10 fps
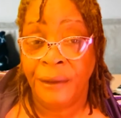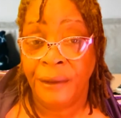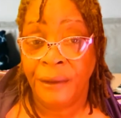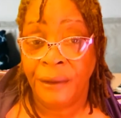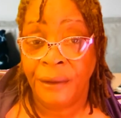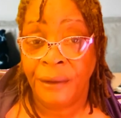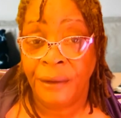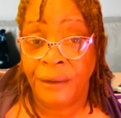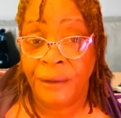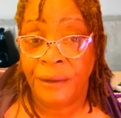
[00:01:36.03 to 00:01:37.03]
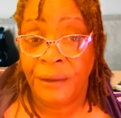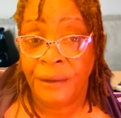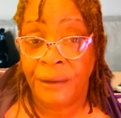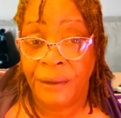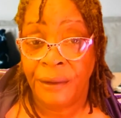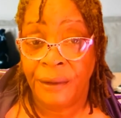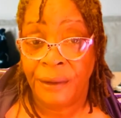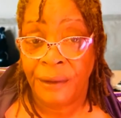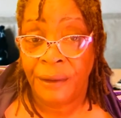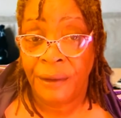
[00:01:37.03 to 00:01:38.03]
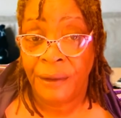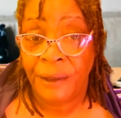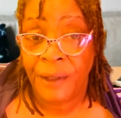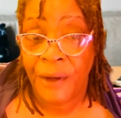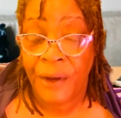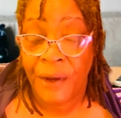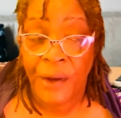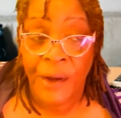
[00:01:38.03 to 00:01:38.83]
(no one is talking)